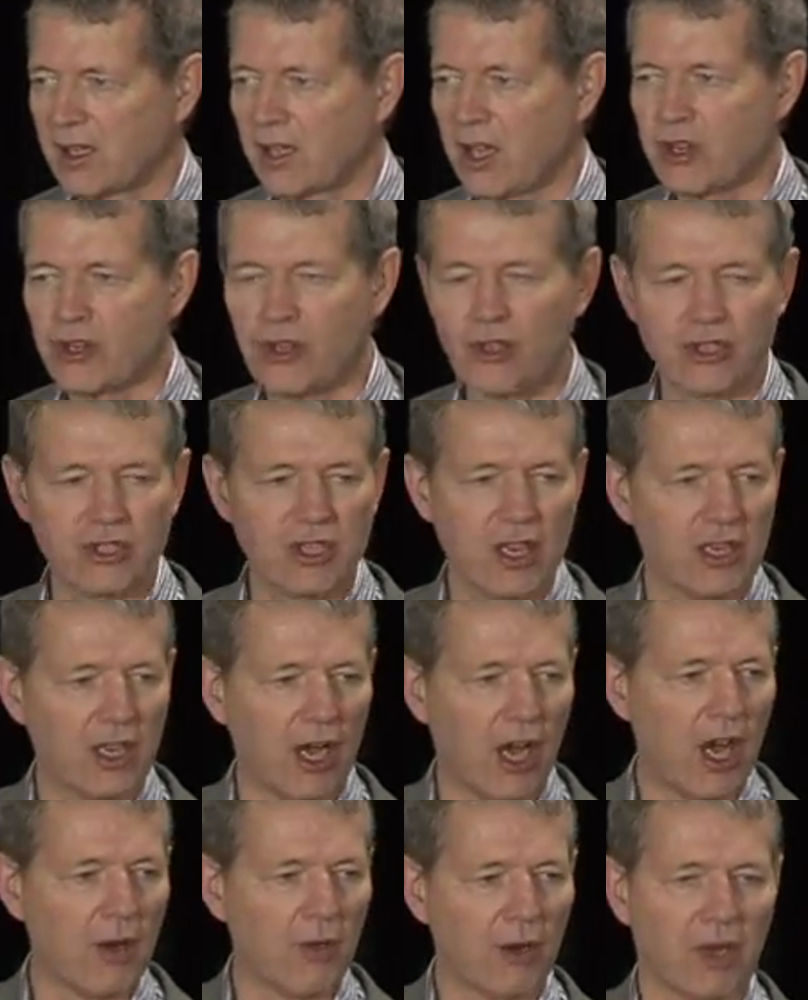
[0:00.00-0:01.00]
and you said,
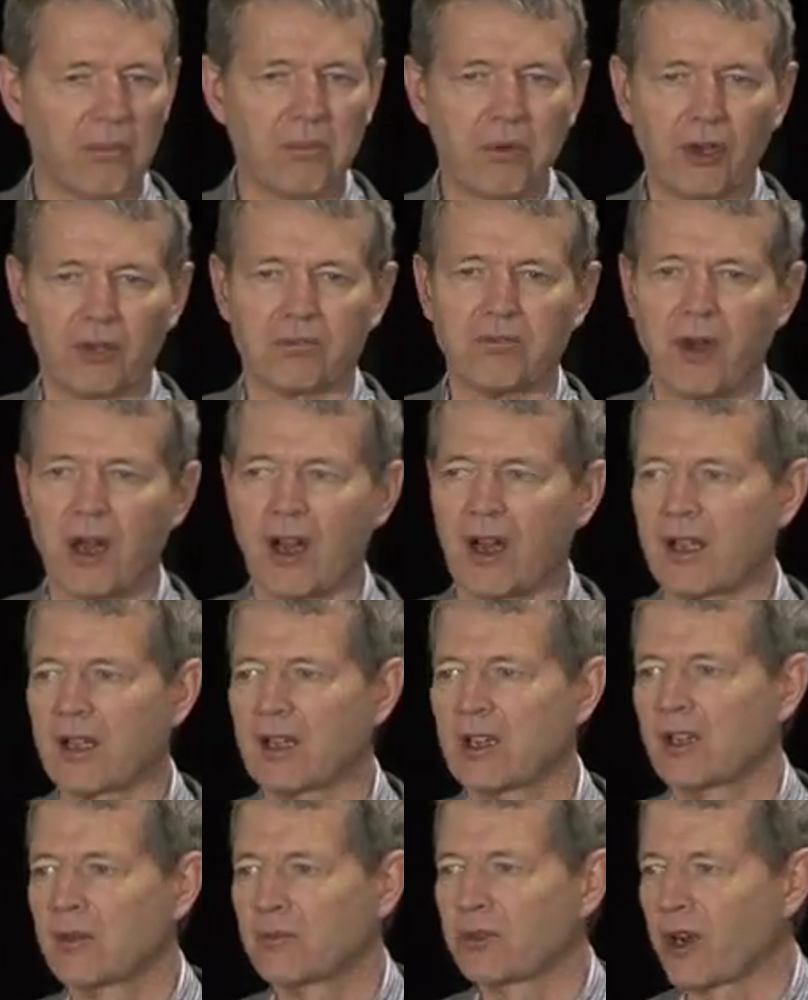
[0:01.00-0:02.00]
I want to put my
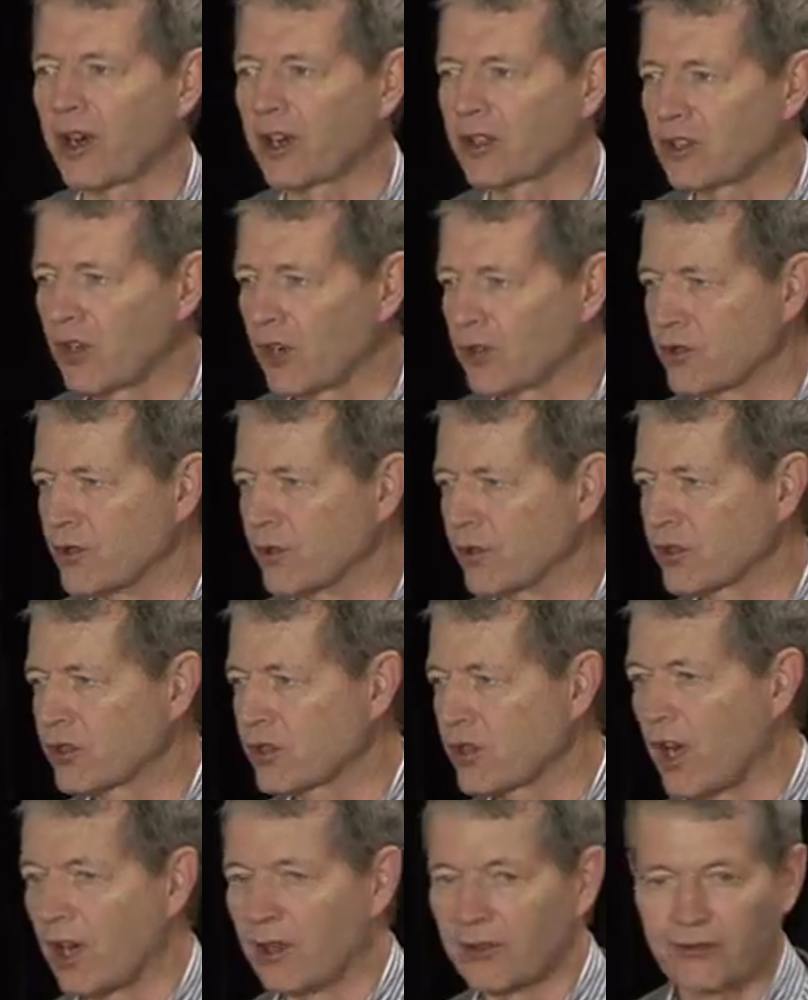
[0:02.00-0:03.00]
product on your
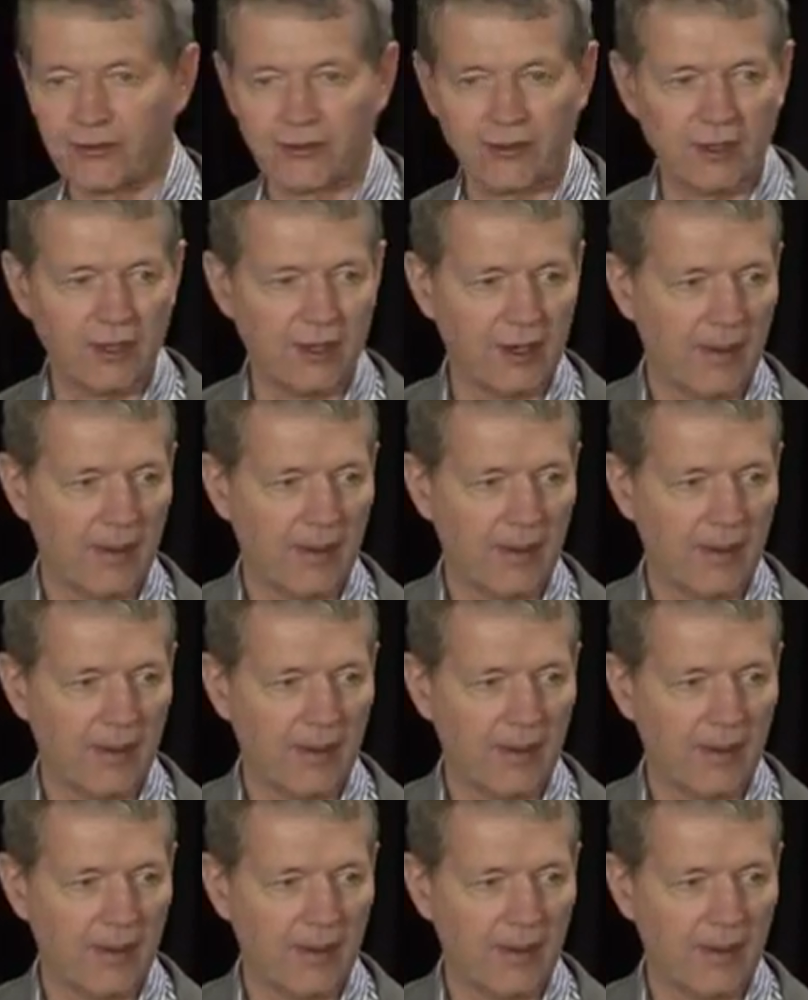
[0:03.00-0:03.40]
shelf,